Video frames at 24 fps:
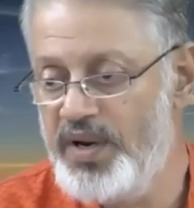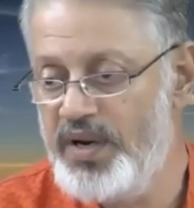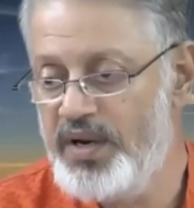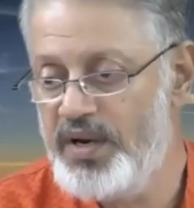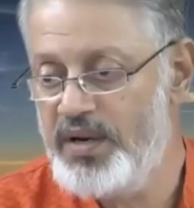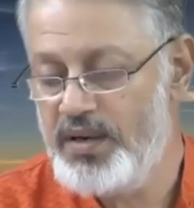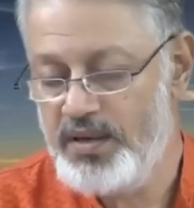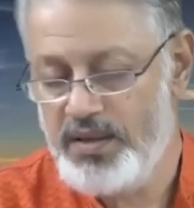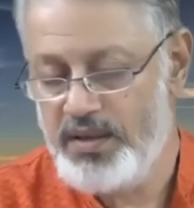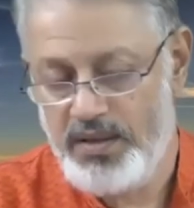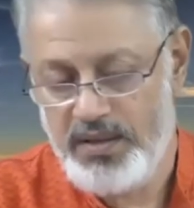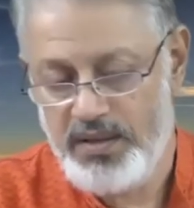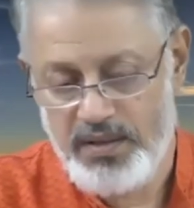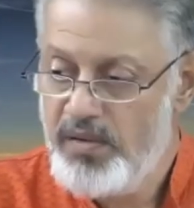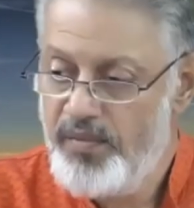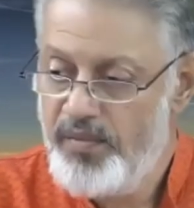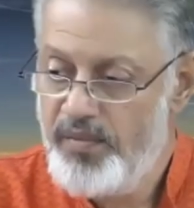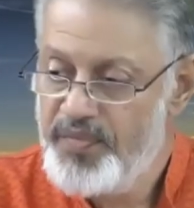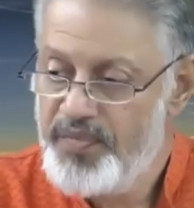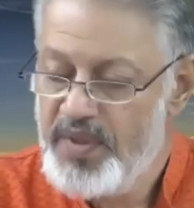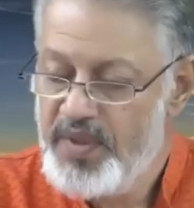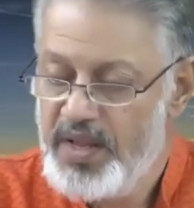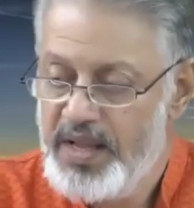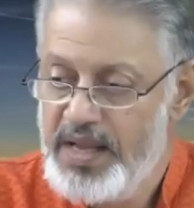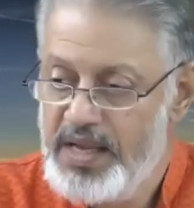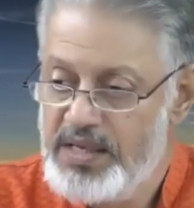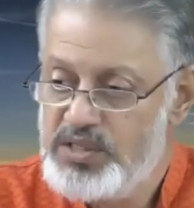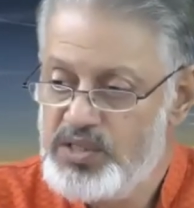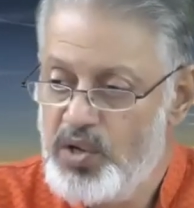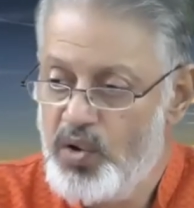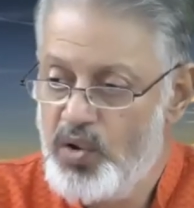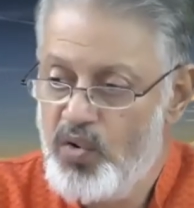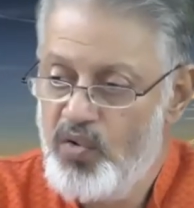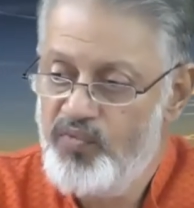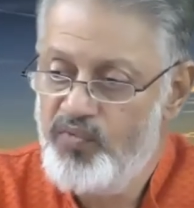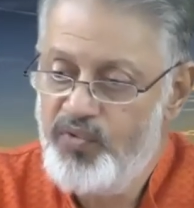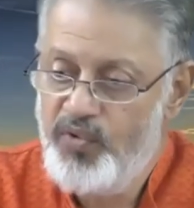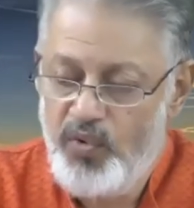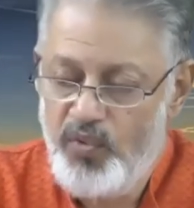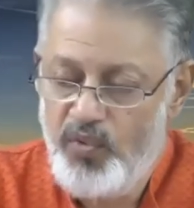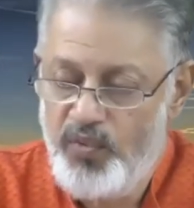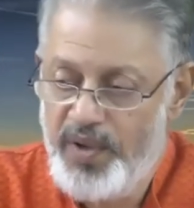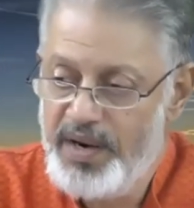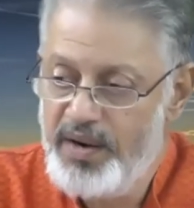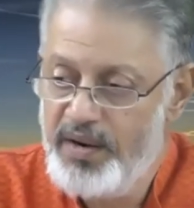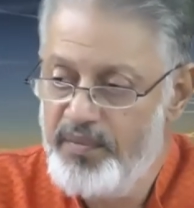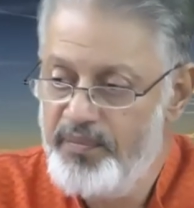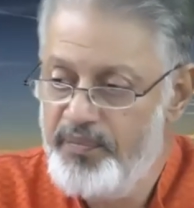one, a sorrowful
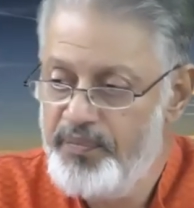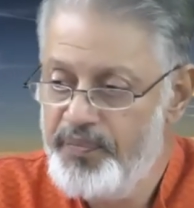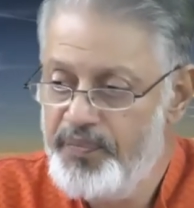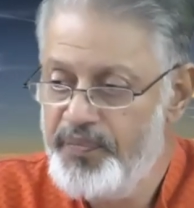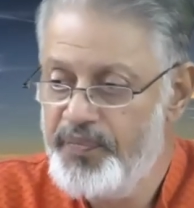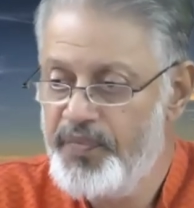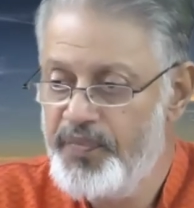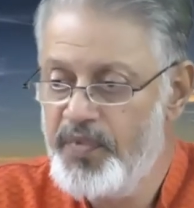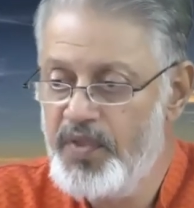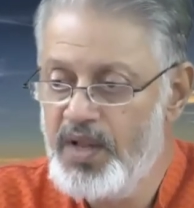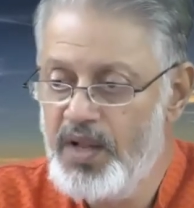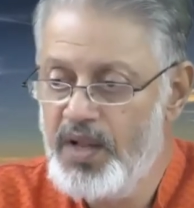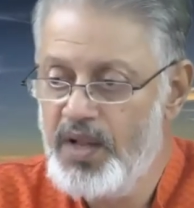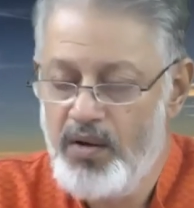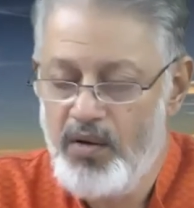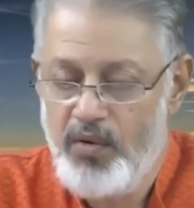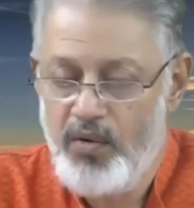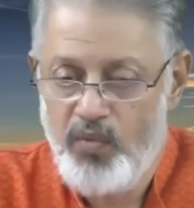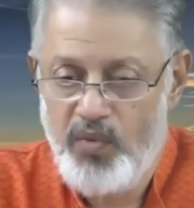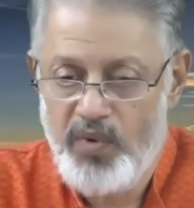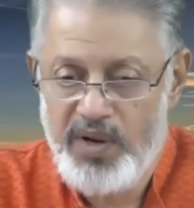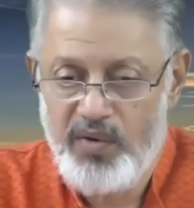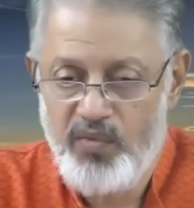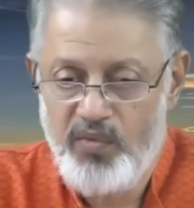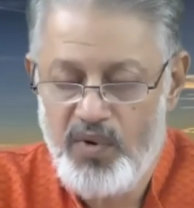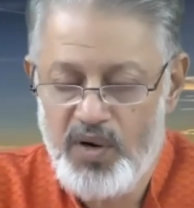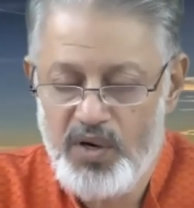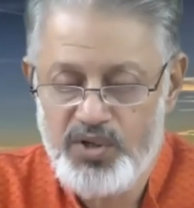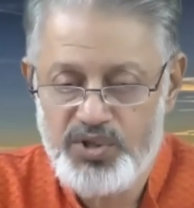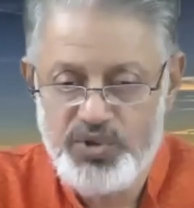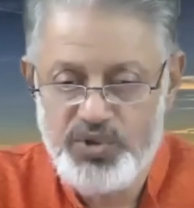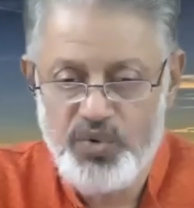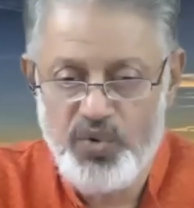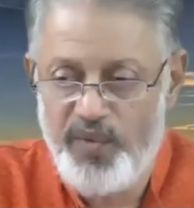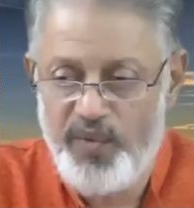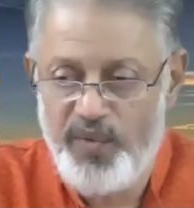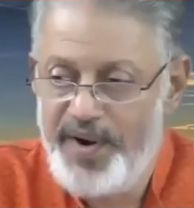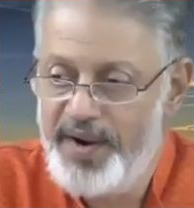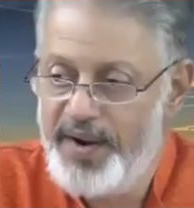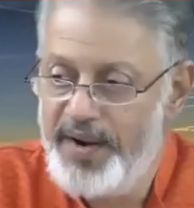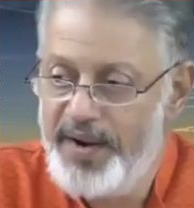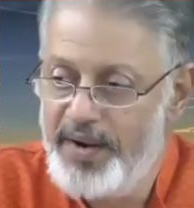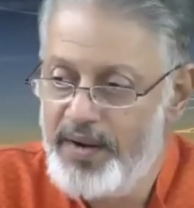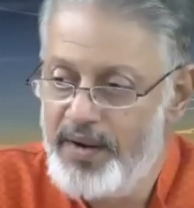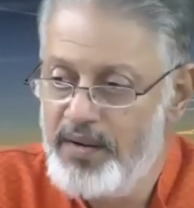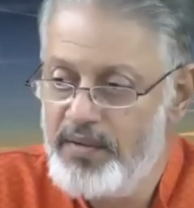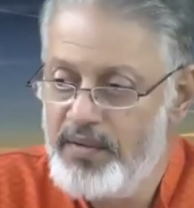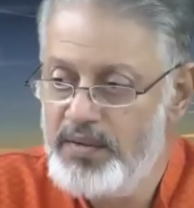one, one wants to avoid
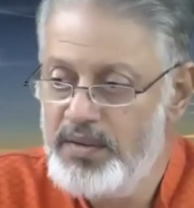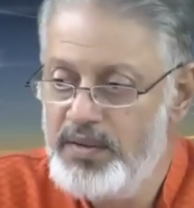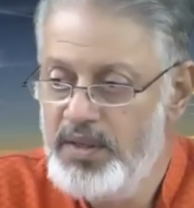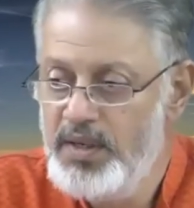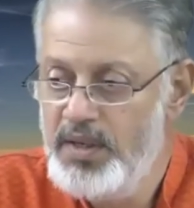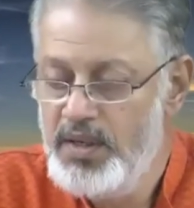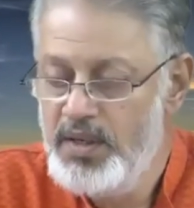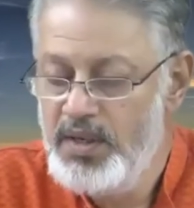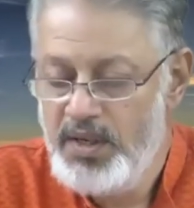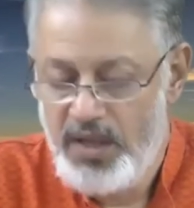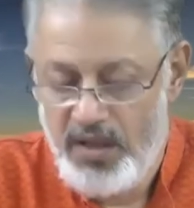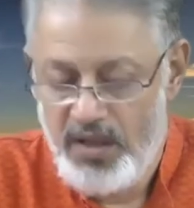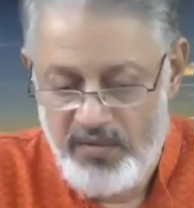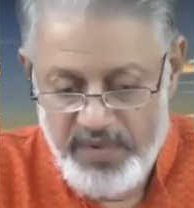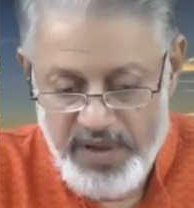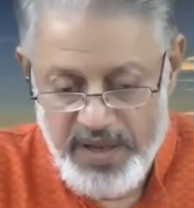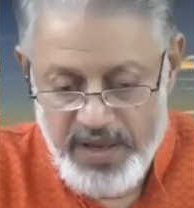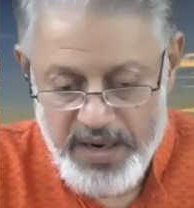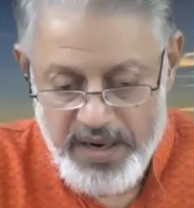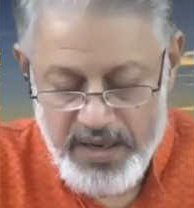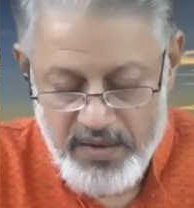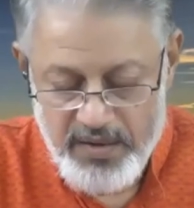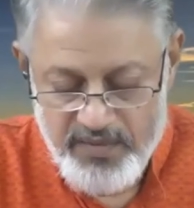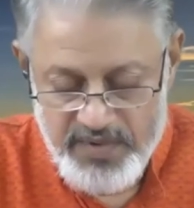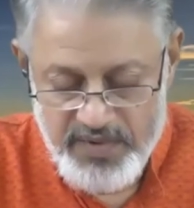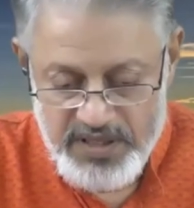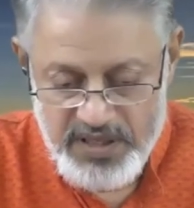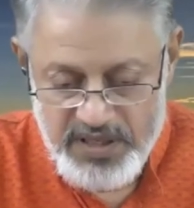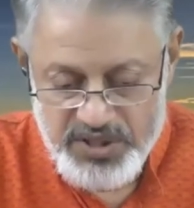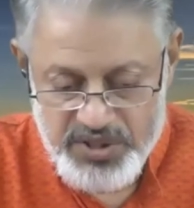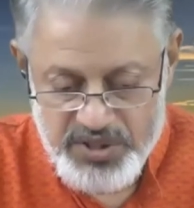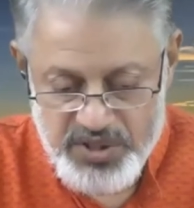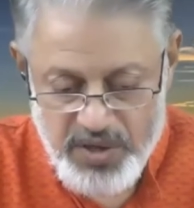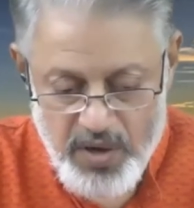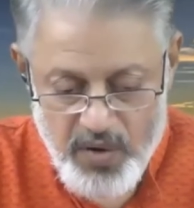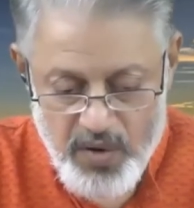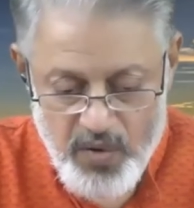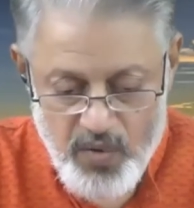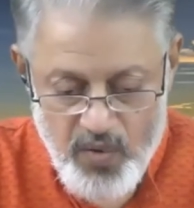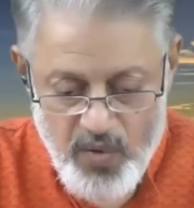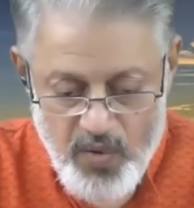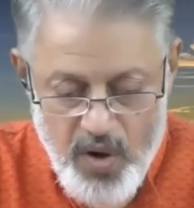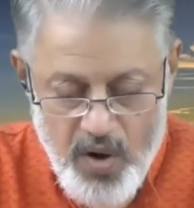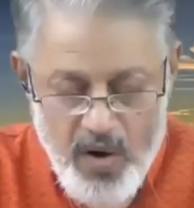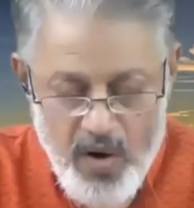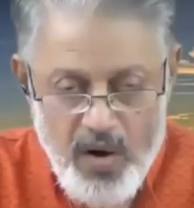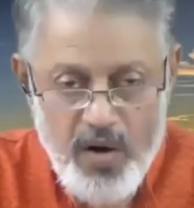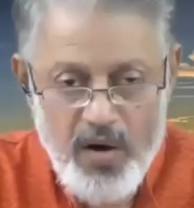it. Whether
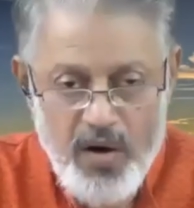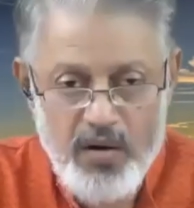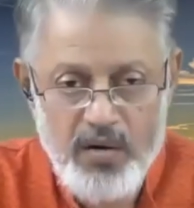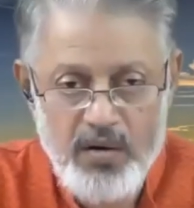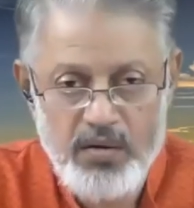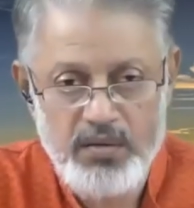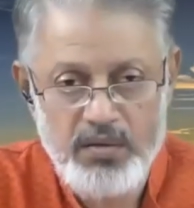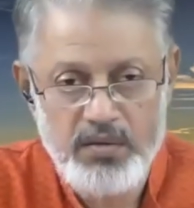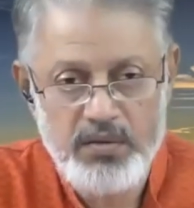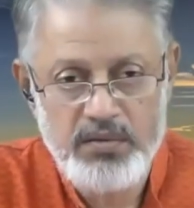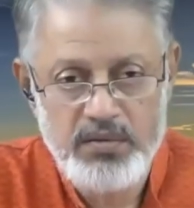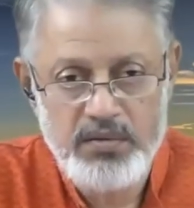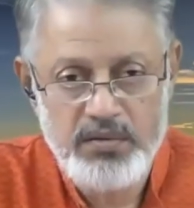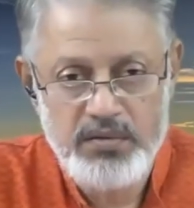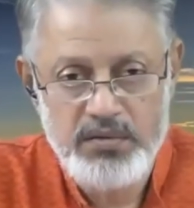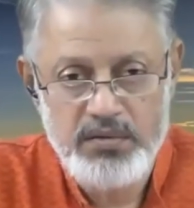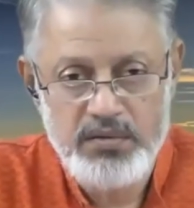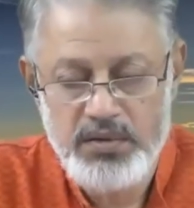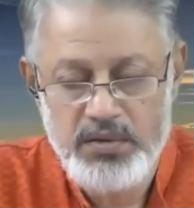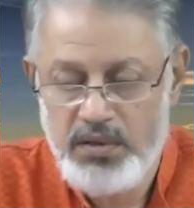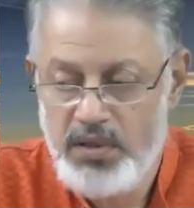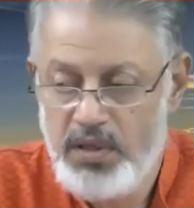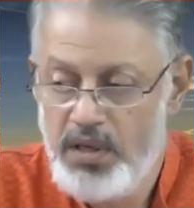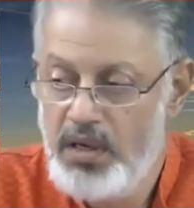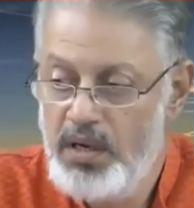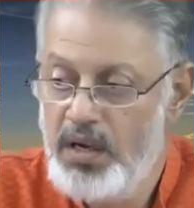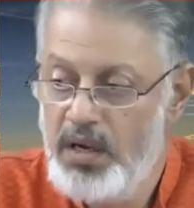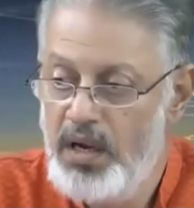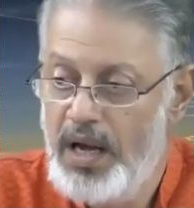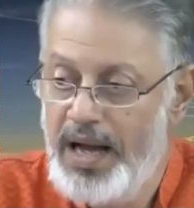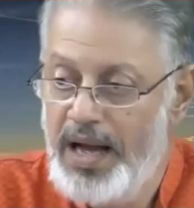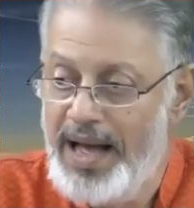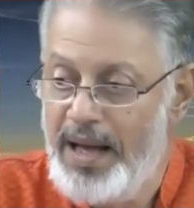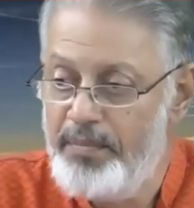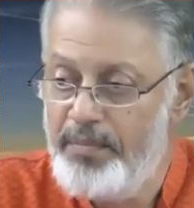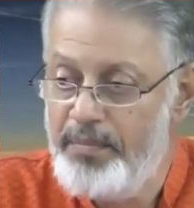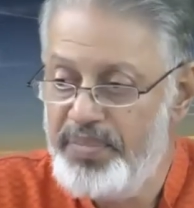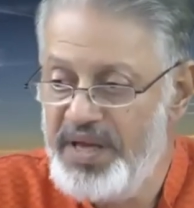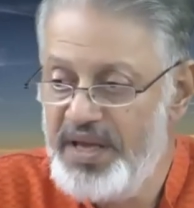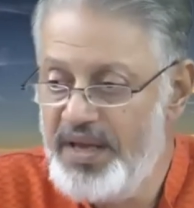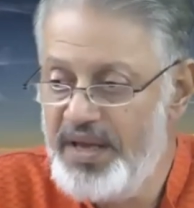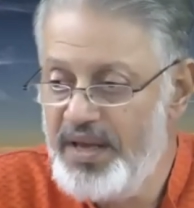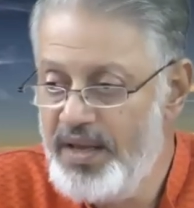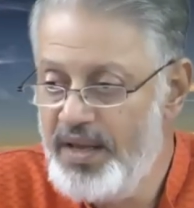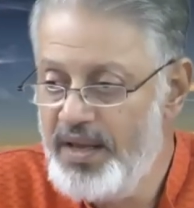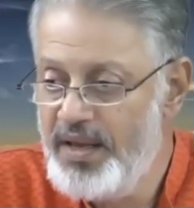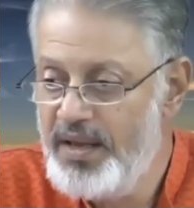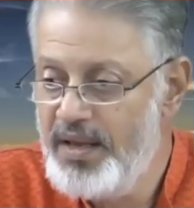sorrow or
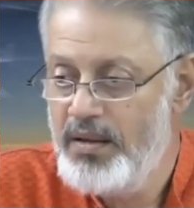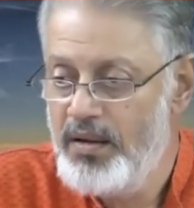happy,